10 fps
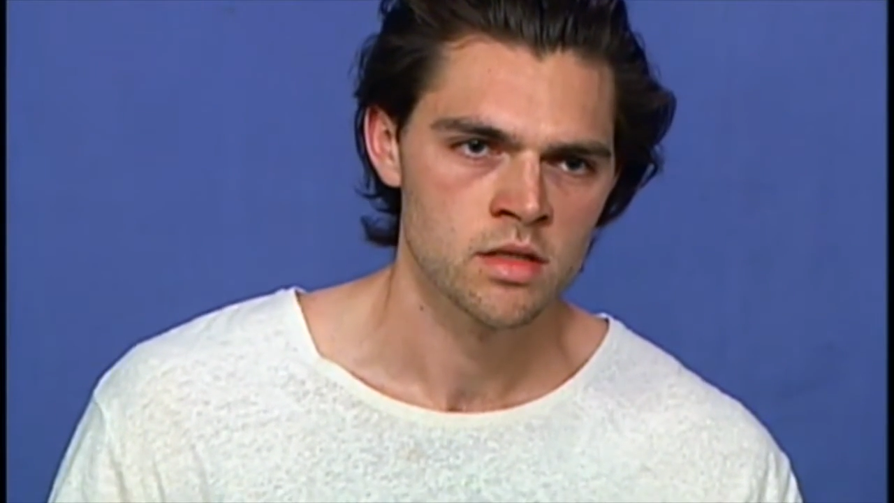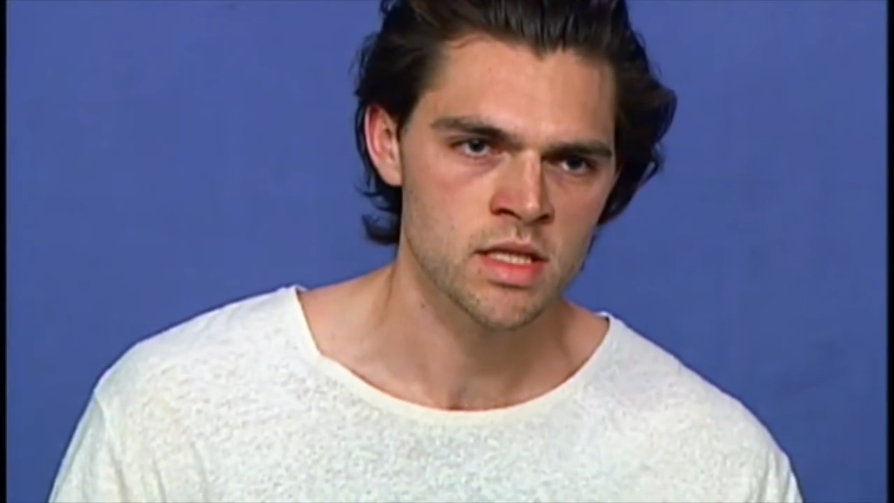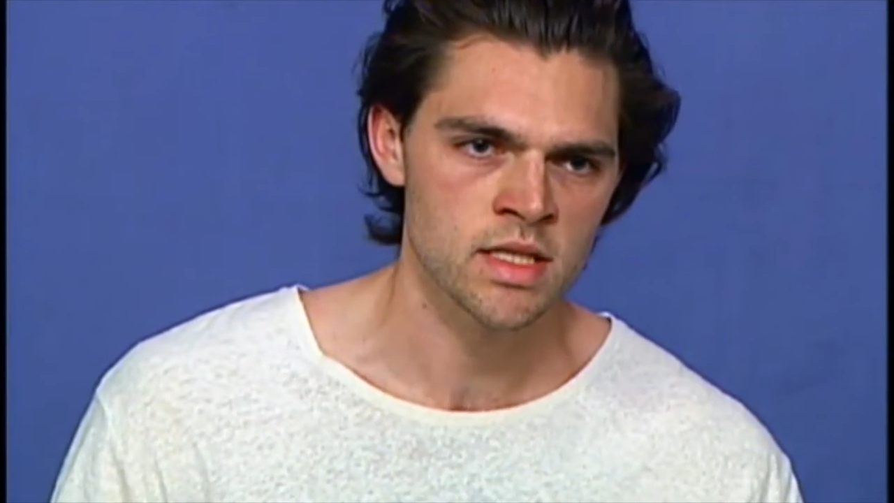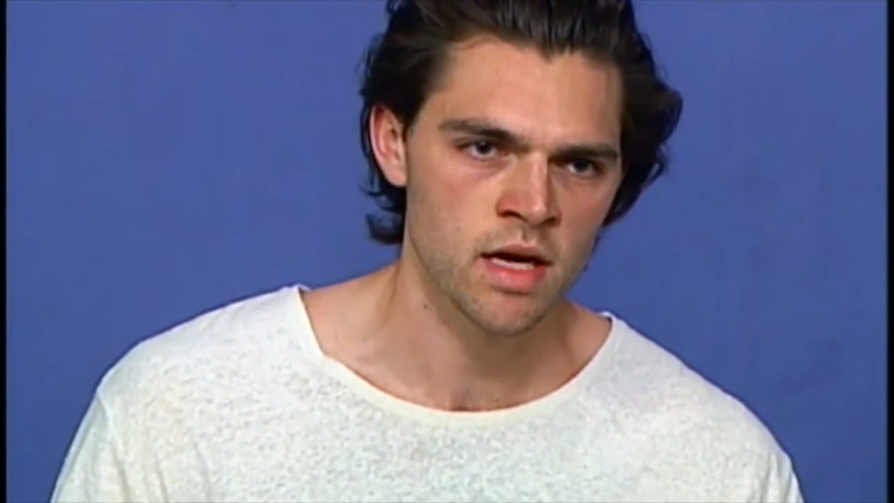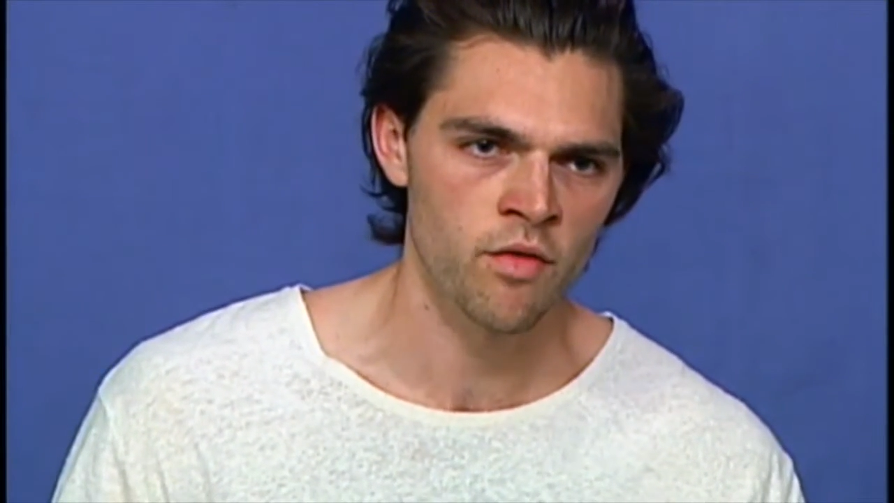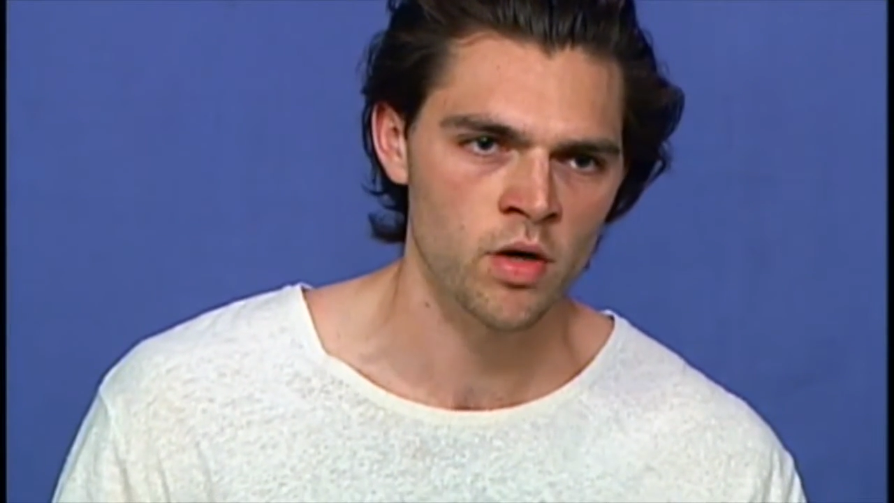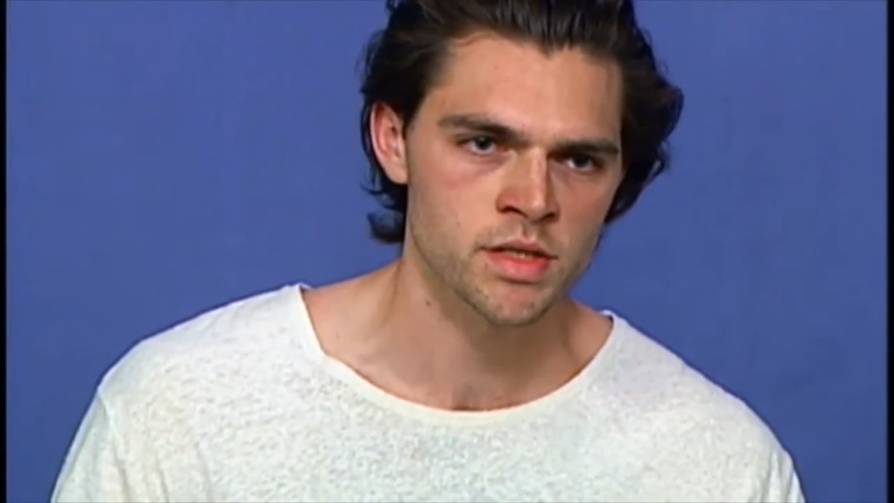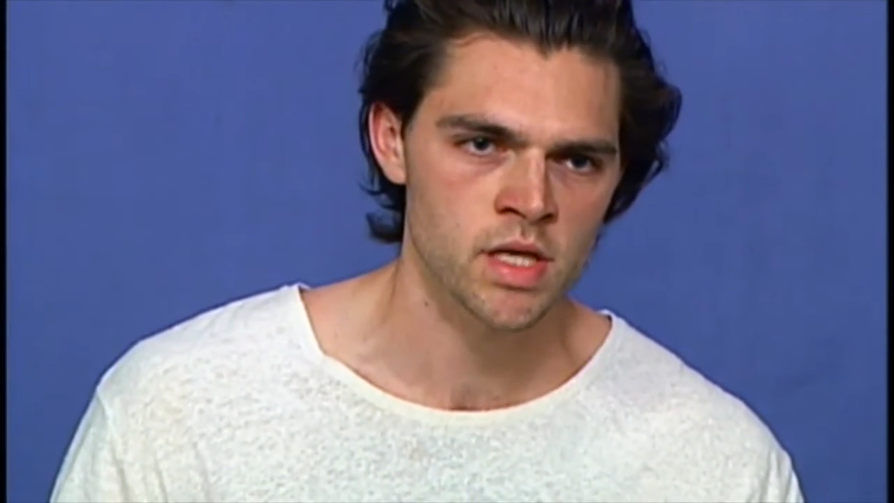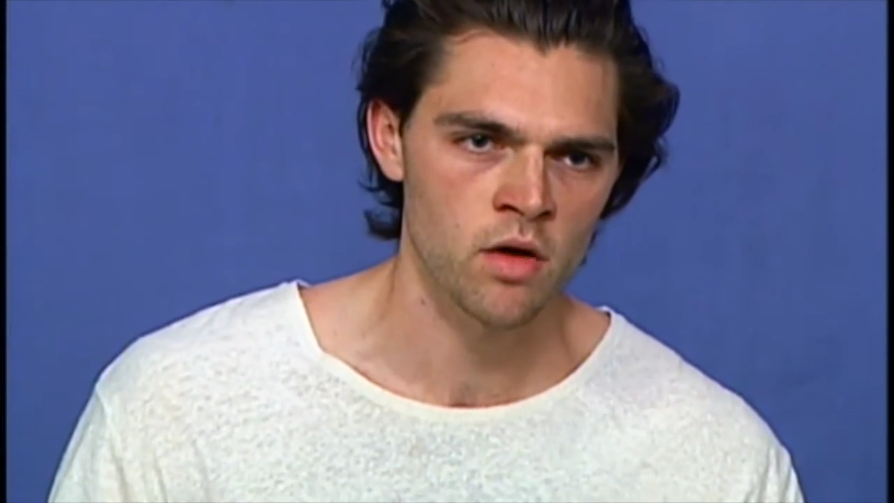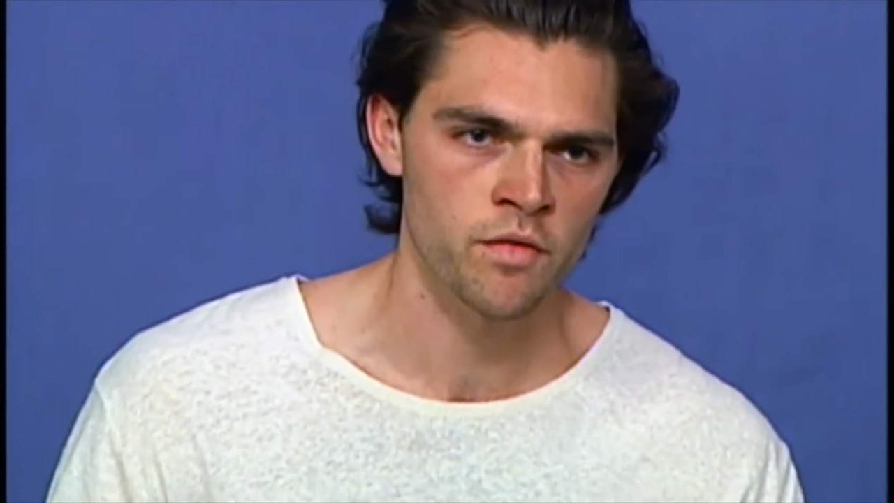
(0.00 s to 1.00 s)
did give
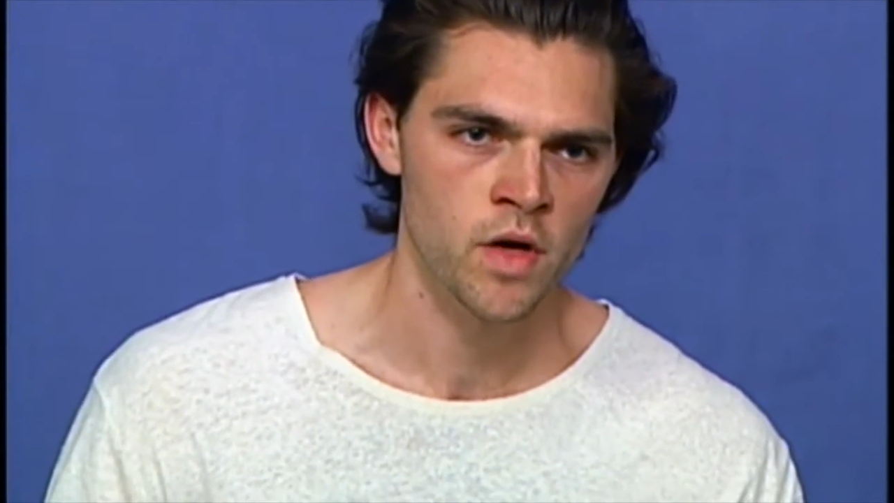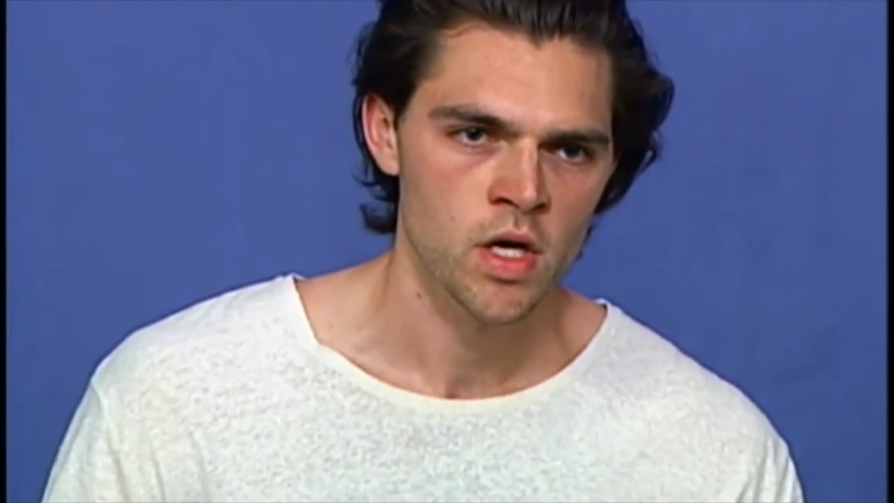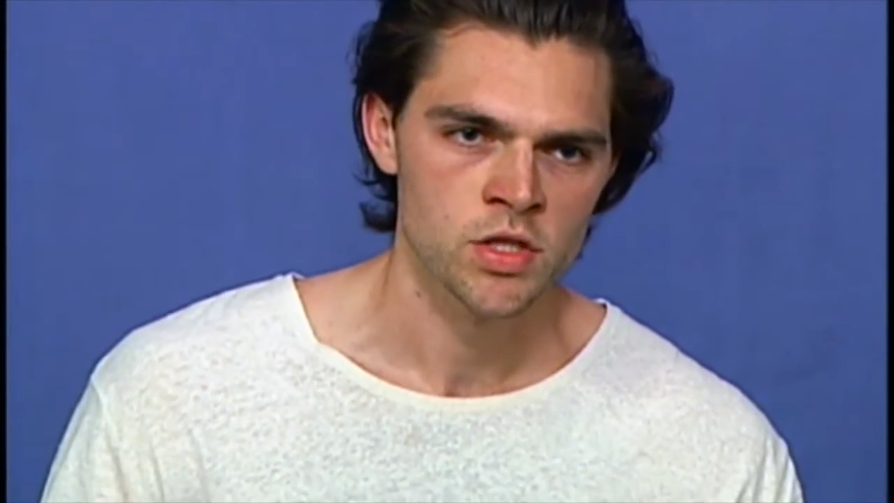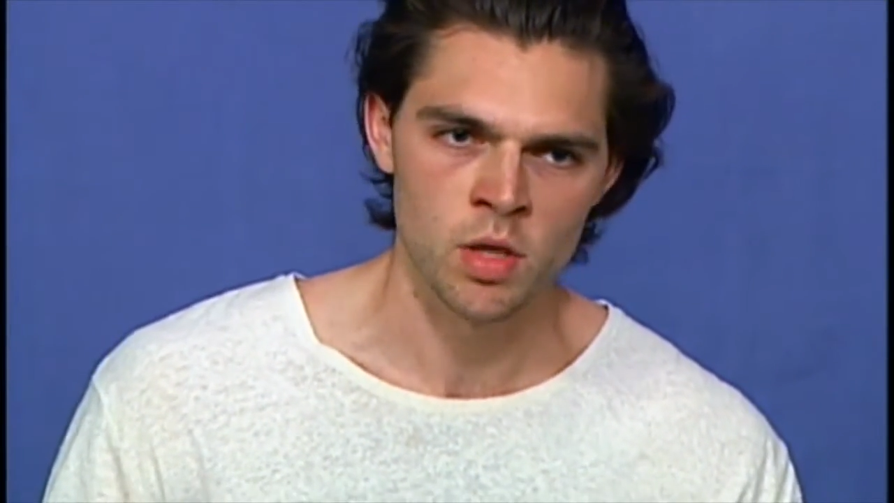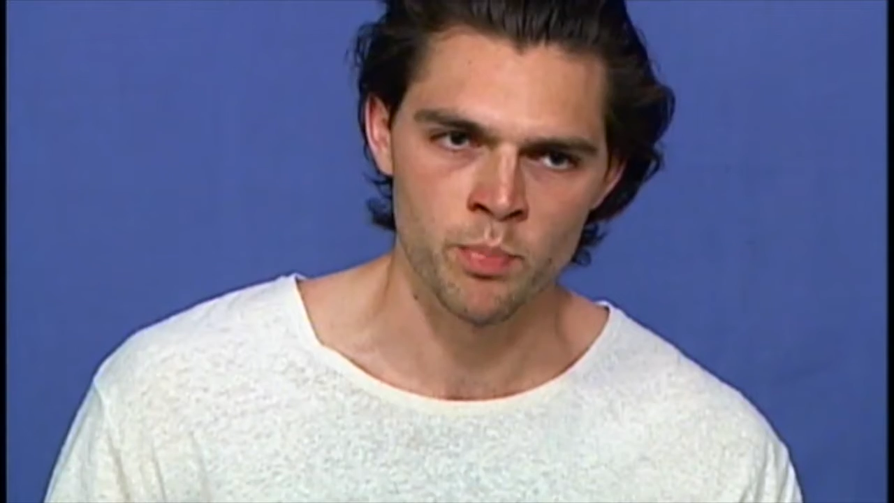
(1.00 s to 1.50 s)
ourselves to